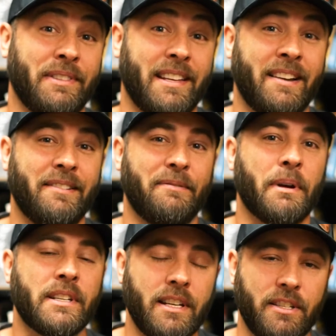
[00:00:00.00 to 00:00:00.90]
that. My
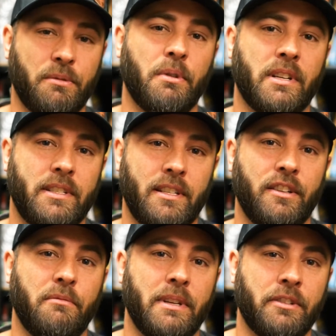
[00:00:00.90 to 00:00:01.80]
teaching will continue
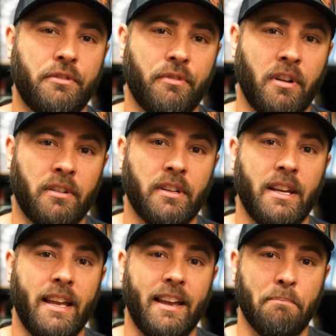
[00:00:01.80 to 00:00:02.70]
to be strong
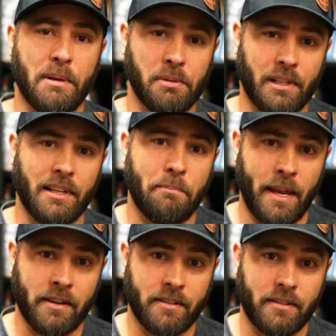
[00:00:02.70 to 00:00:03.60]
and biblically
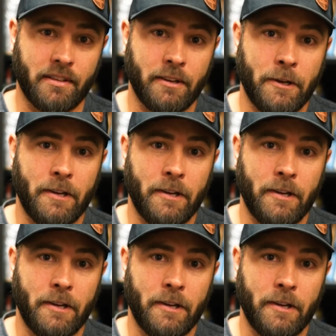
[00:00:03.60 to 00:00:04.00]
based.